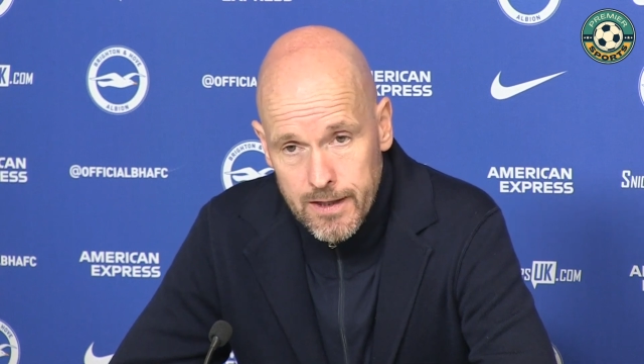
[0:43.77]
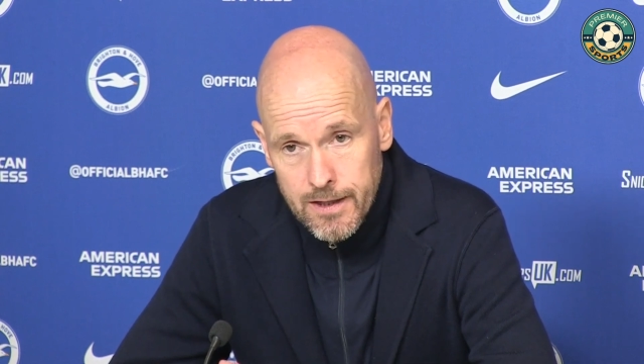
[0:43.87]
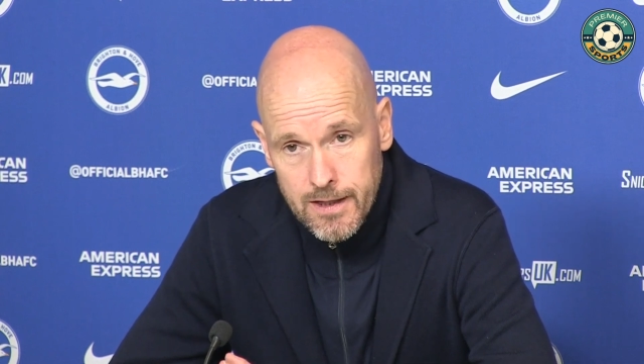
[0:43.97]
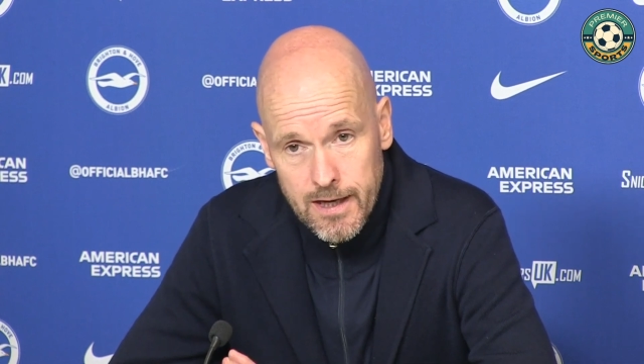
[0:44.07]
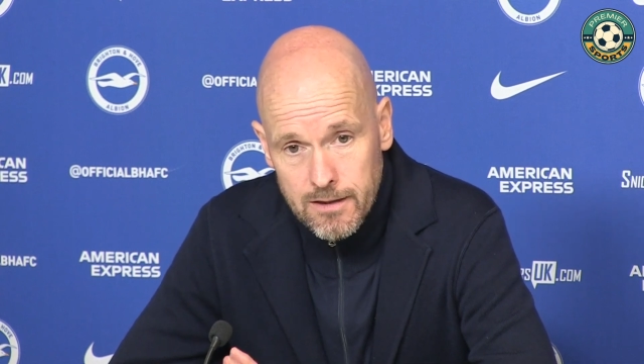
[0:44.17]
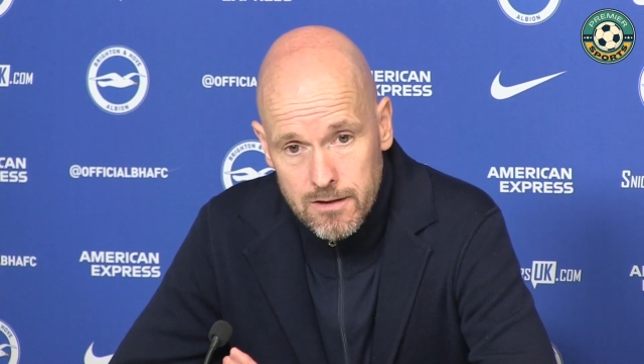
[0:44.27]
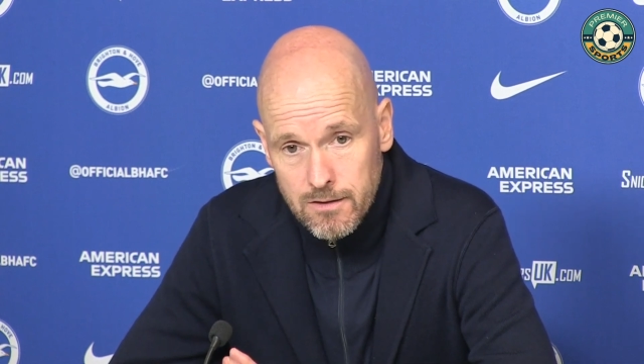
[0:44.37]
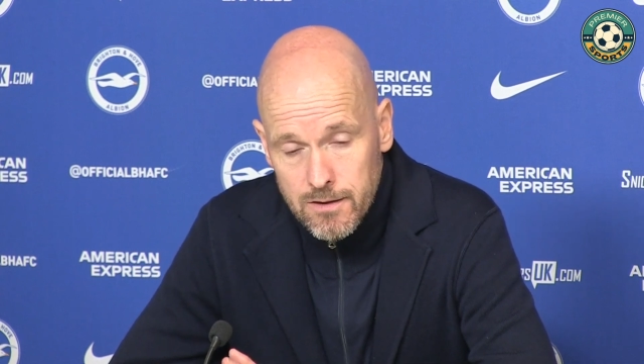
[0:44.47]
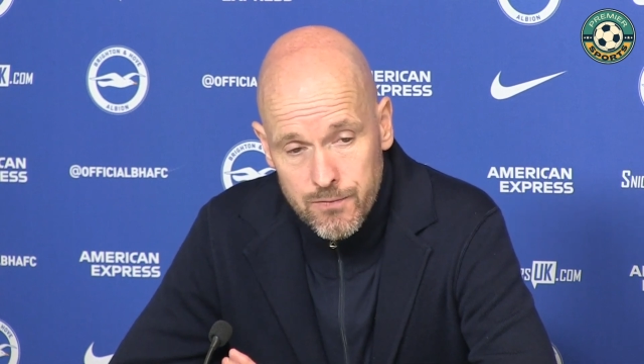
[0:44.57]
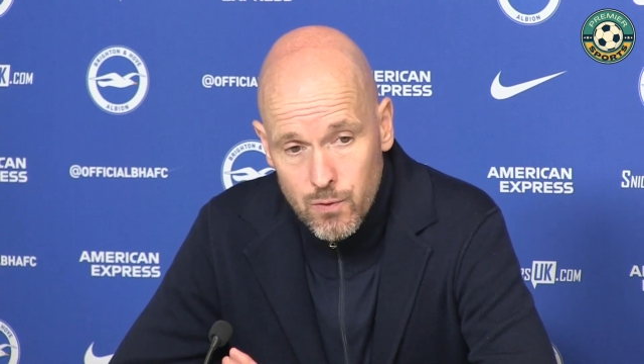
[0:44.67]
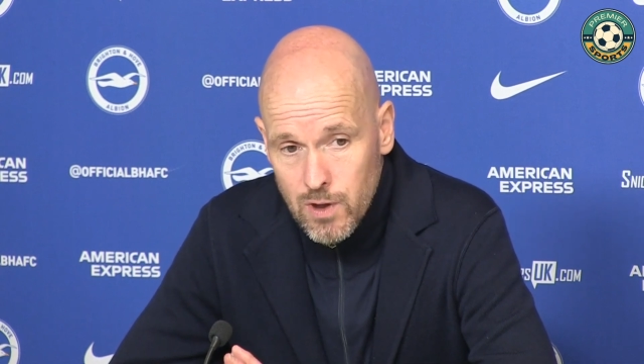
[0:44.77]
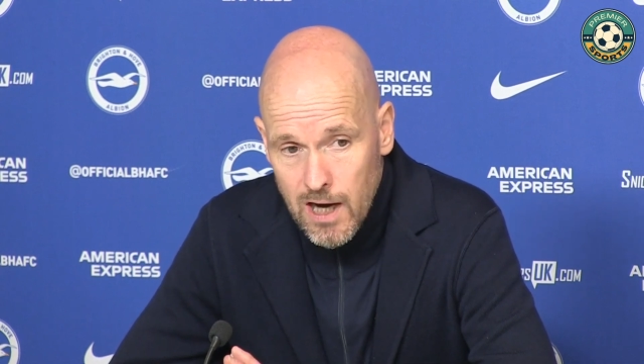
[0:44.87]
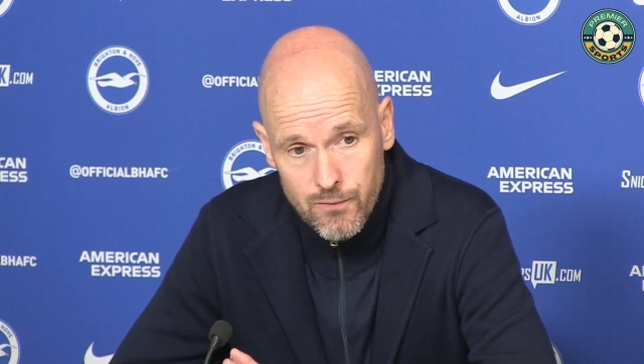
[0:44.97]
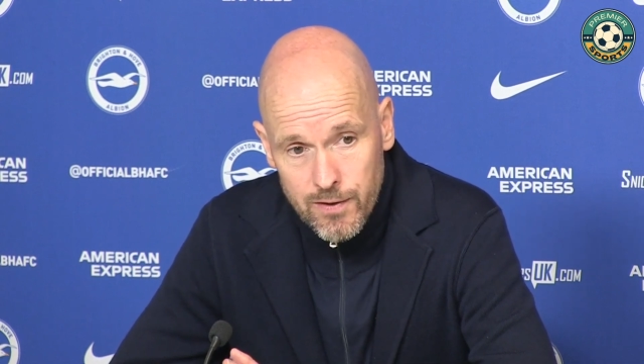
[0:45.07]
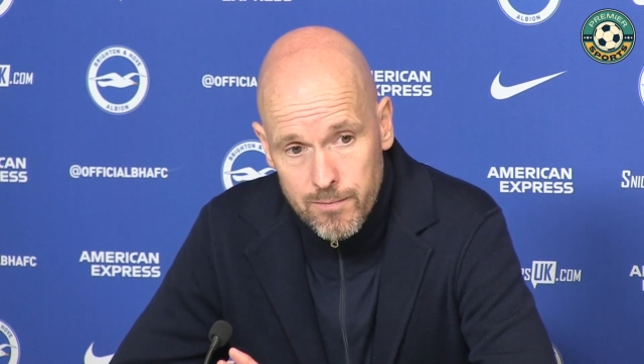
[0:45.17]
in the end, if you
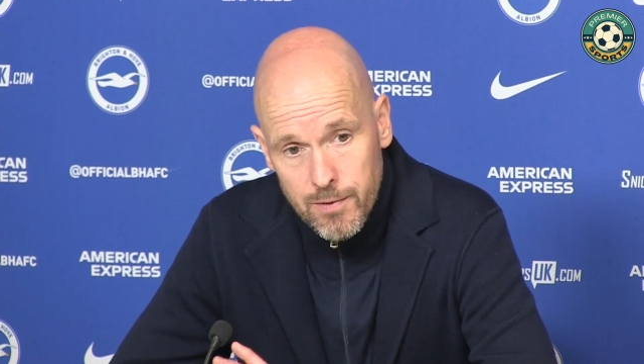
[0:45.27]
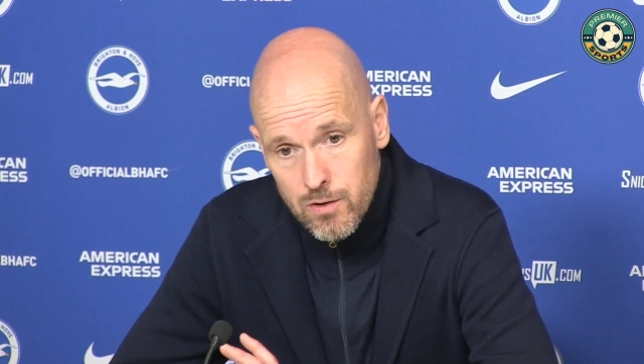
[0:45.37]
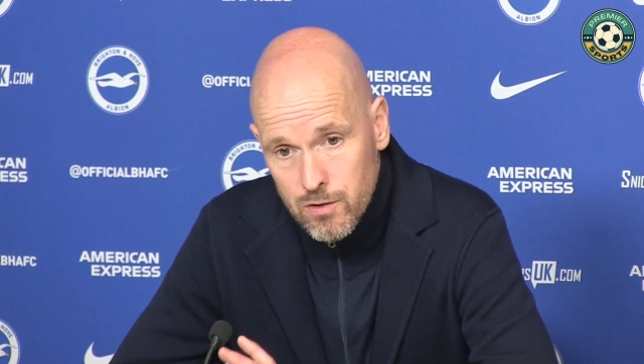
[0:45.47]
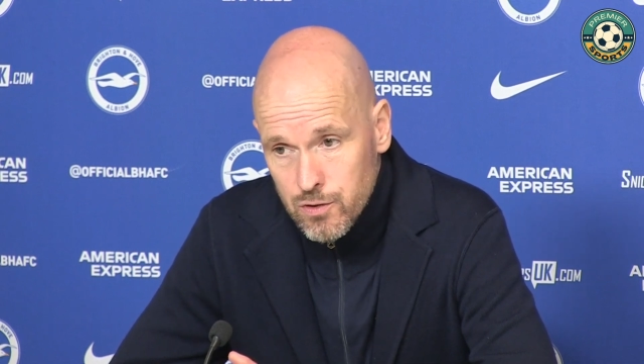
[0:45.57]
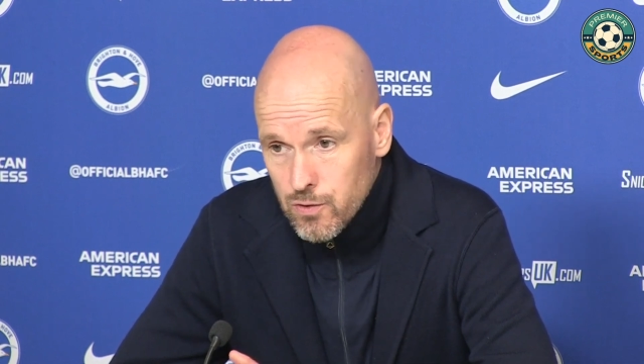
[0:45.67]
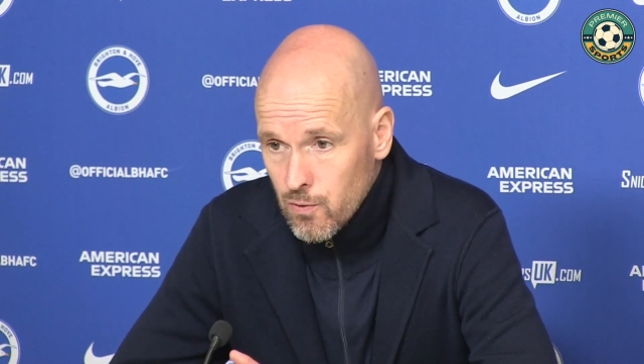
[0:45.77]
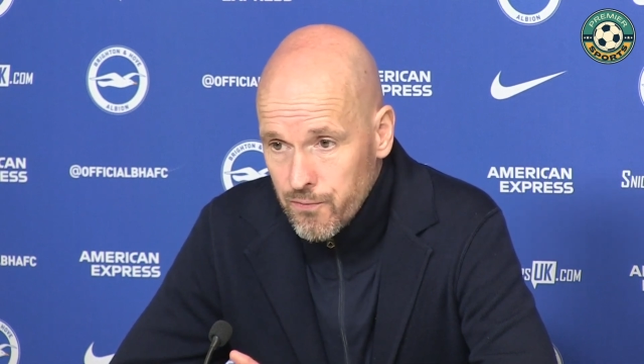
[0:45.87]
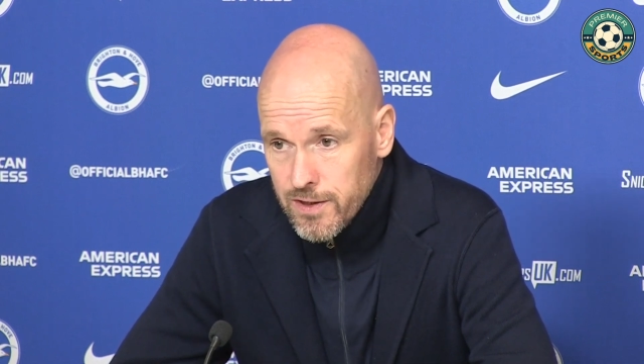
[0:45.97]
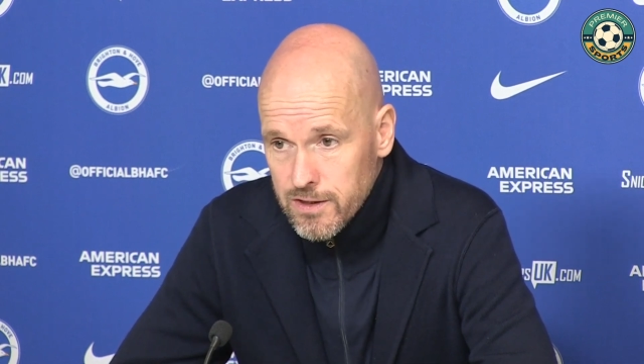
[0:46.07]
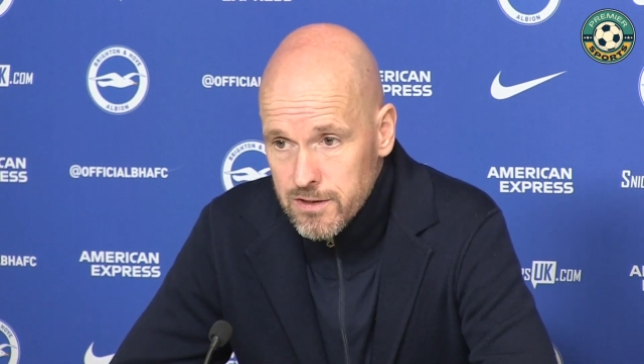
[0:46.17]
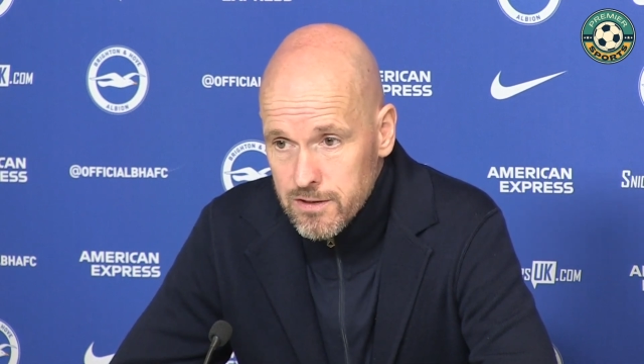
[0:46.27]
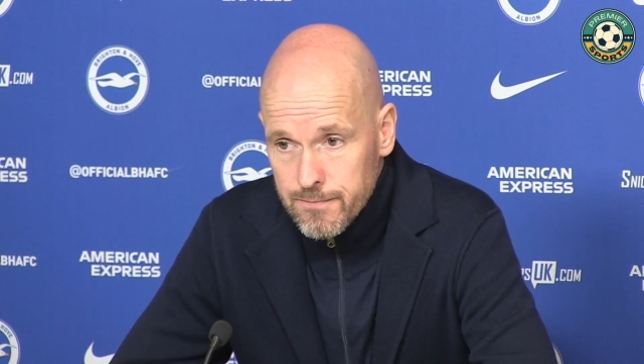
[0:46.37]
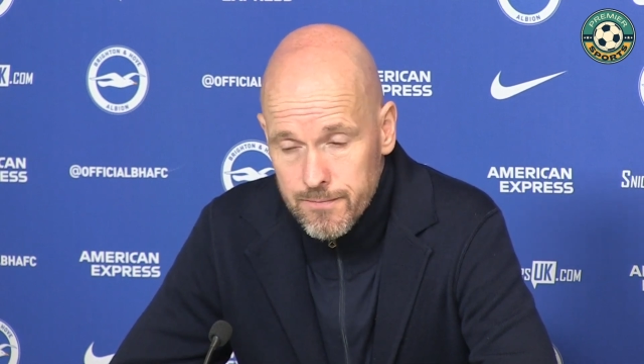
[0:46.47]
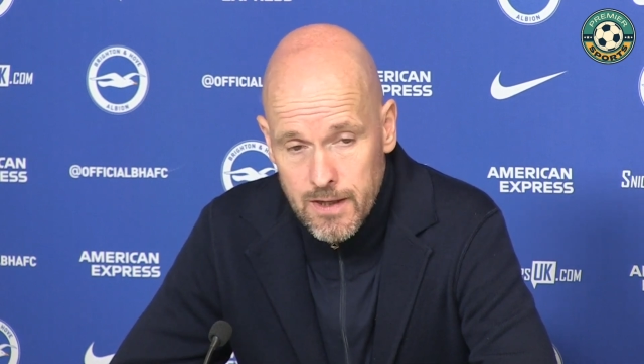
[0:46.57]
can't win because you don't finish